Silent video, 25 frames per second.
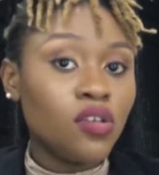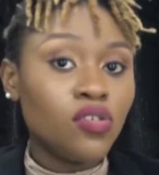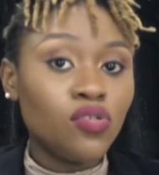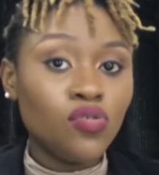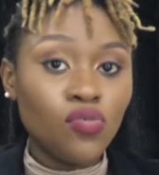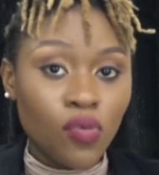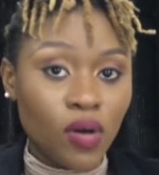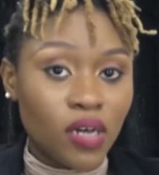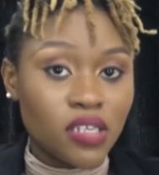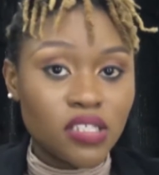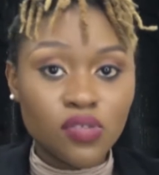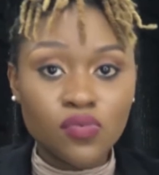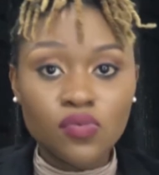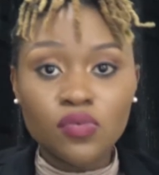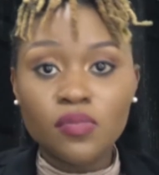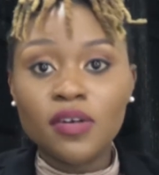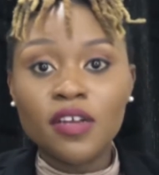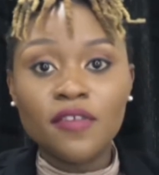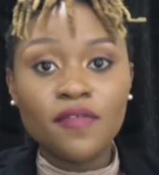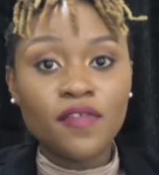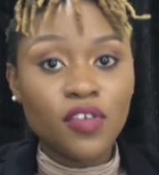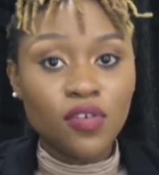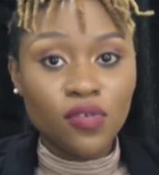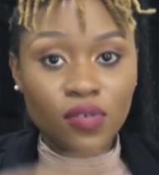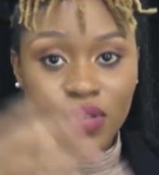You as a
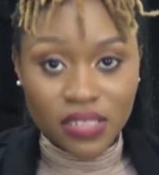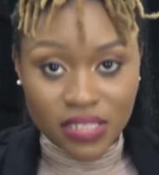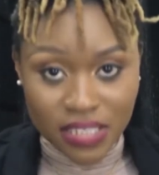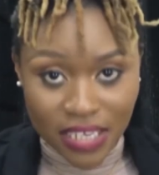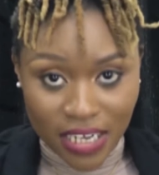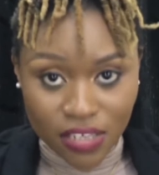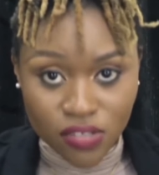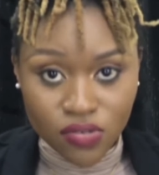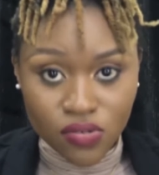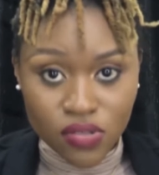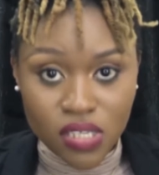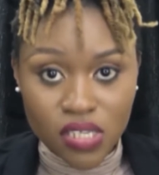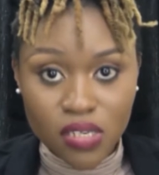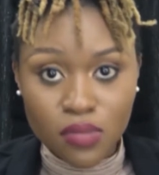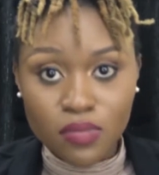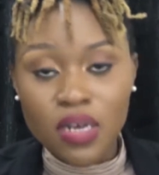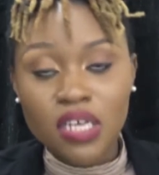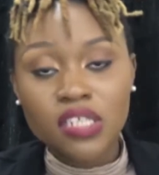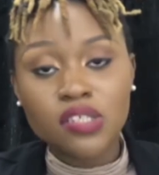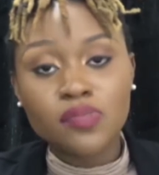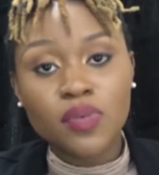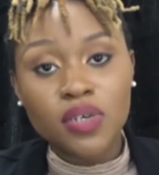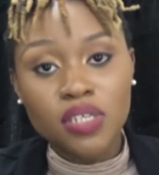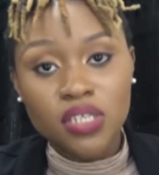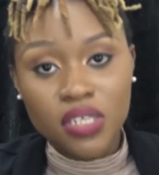woman feel entitled to the
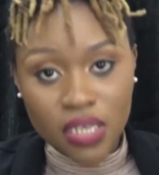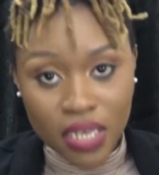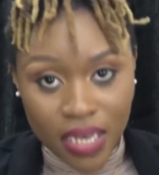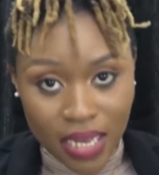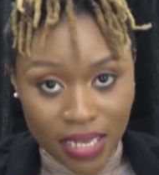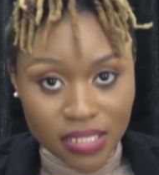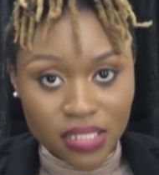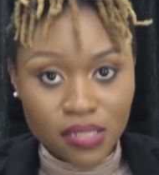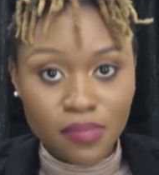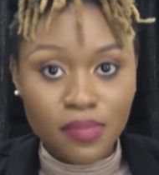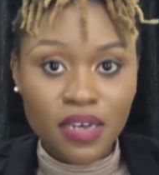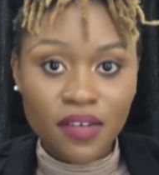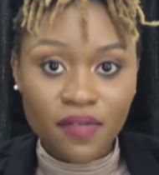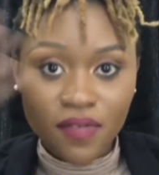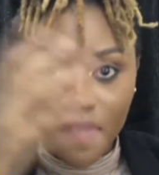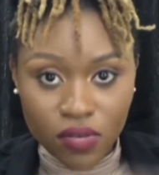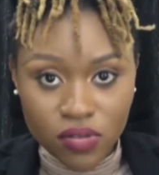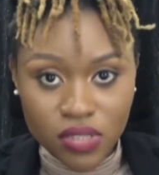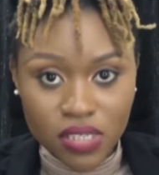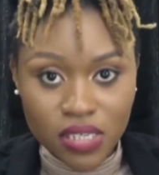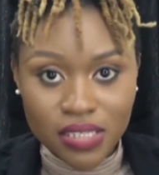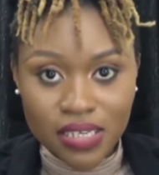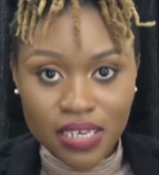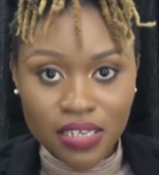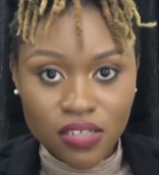man's body, and the man
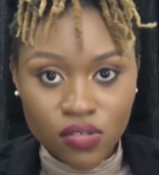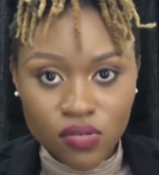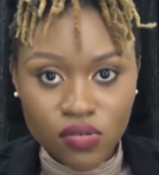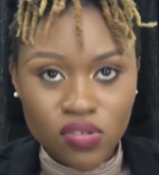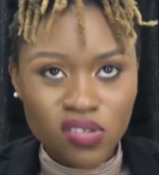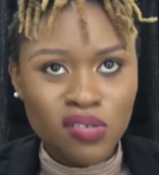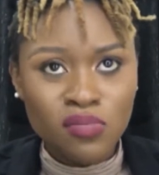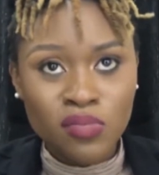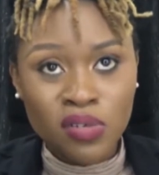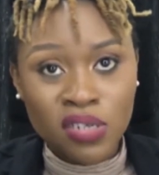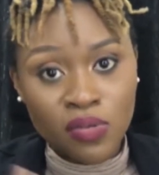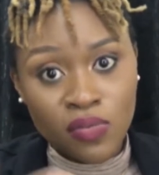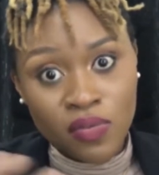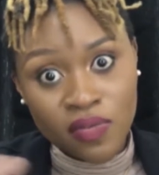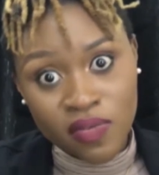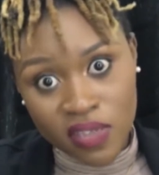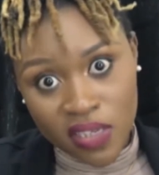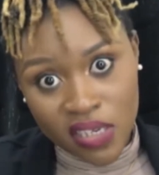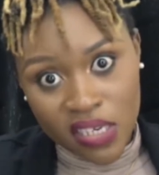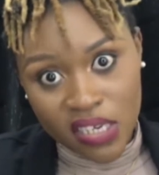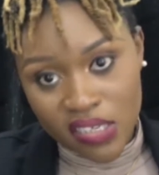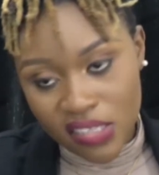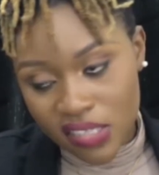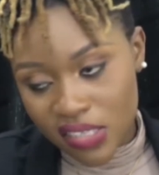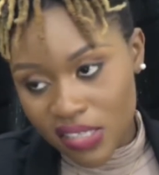feels entitled to your money. We've
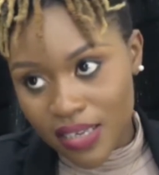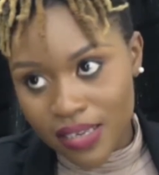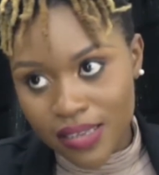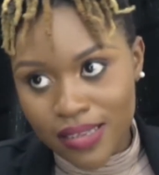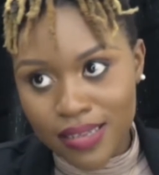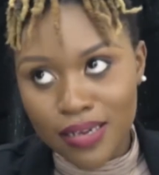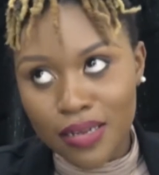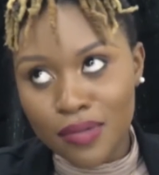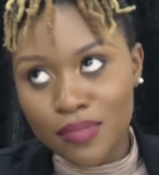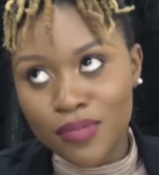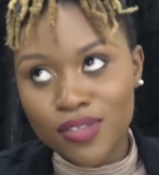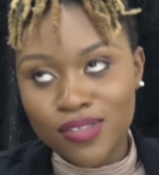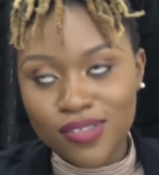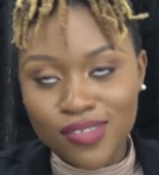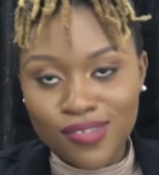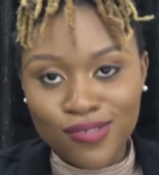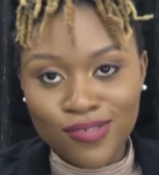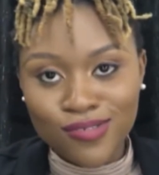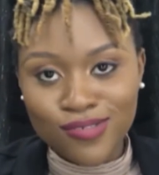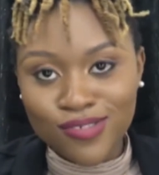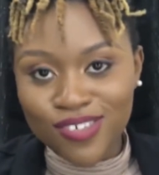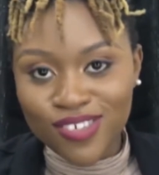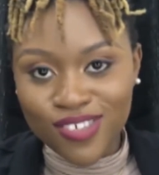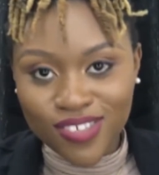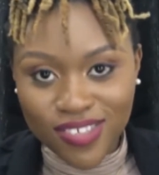seen cases like that. I mean, it's
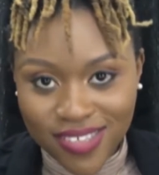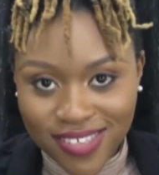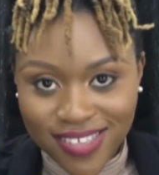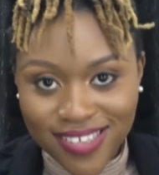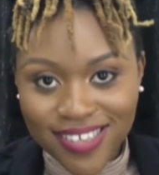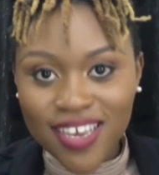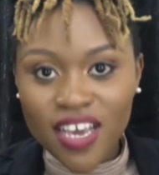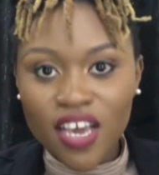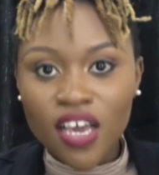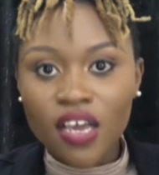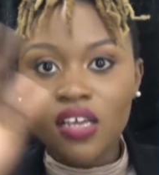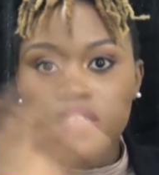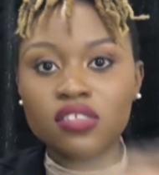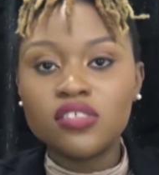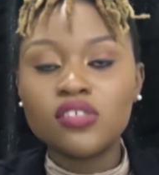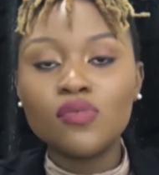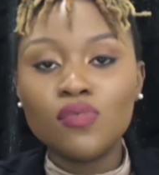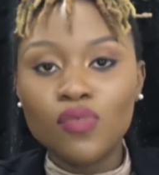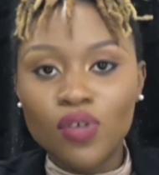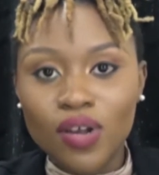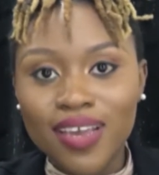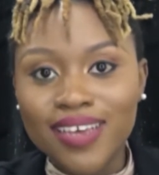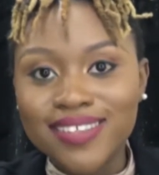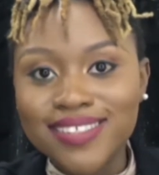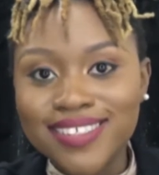not
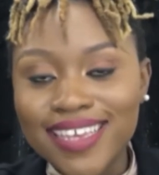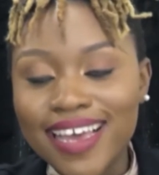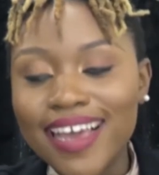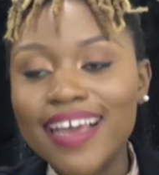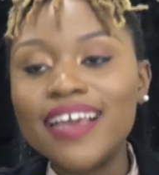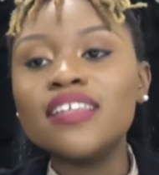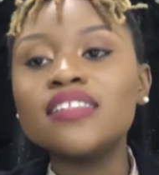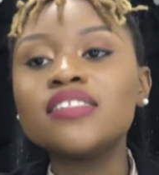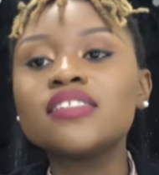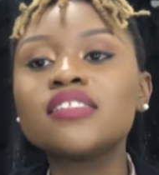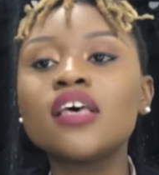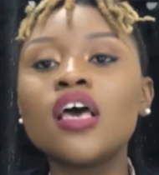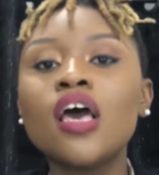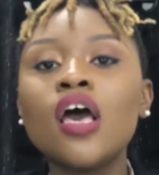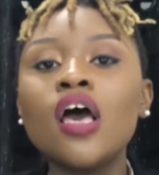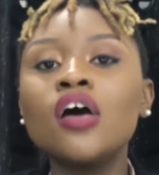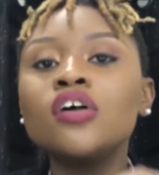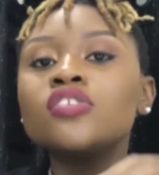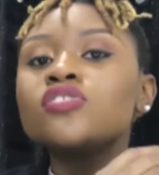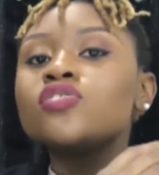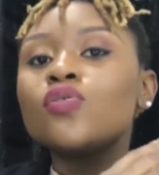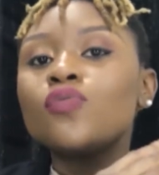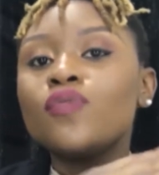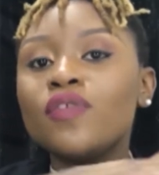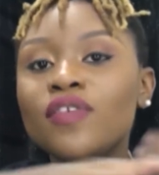rocket science.
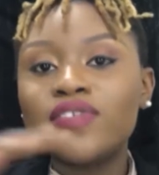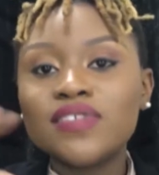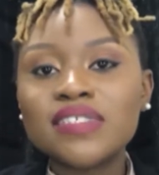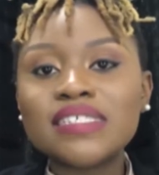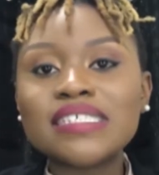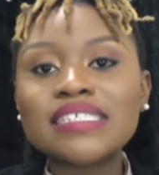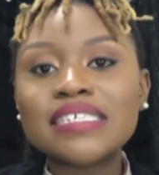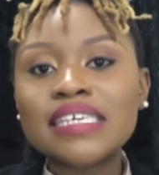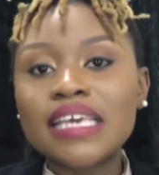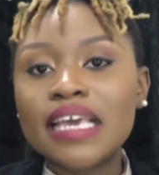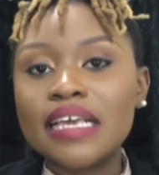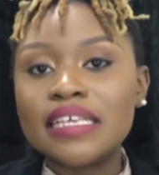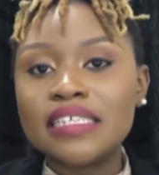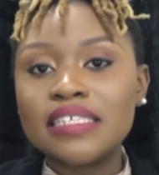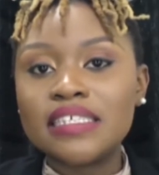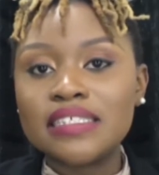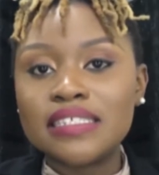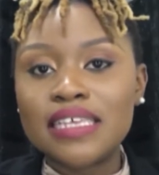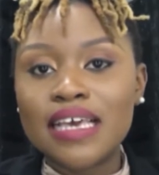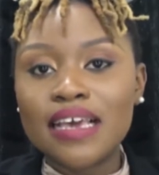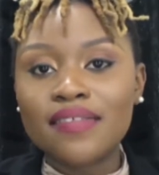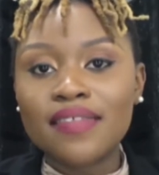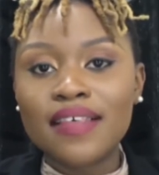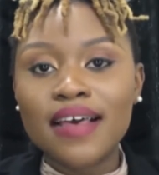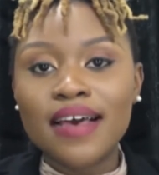So we've seen cases
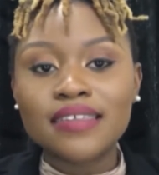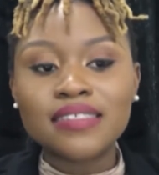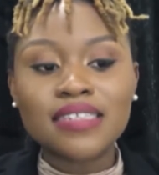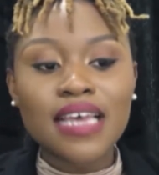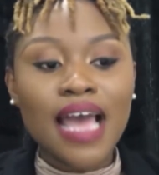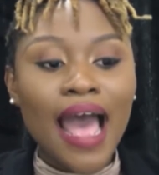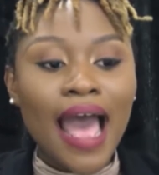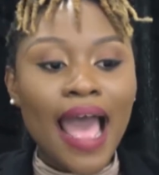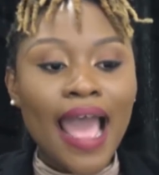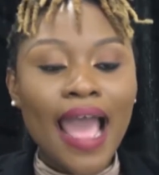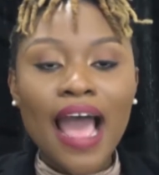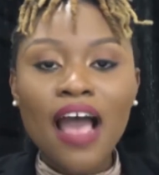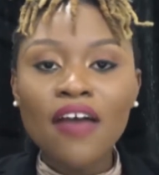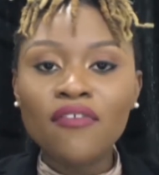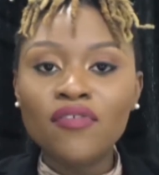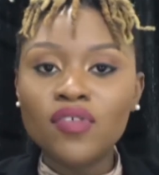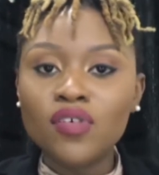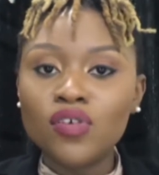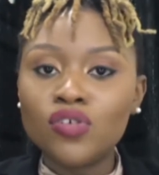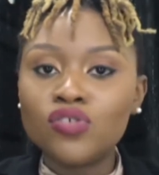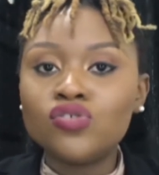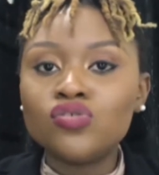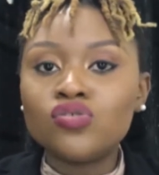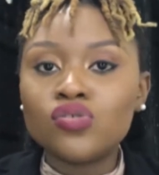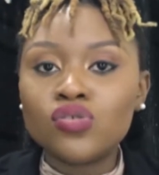like that. I have
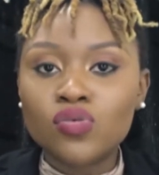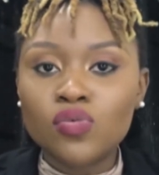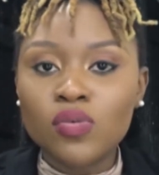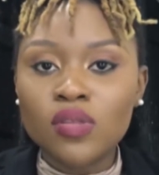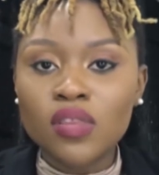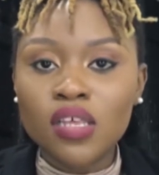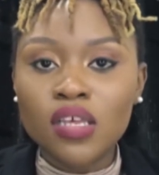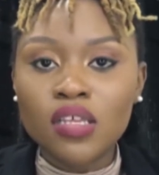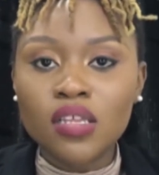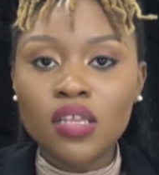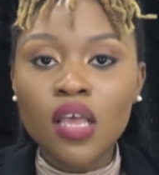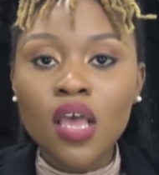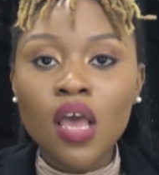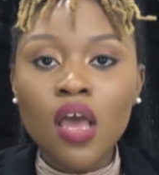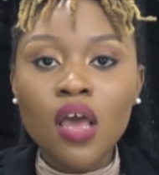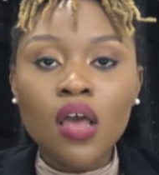issues with it.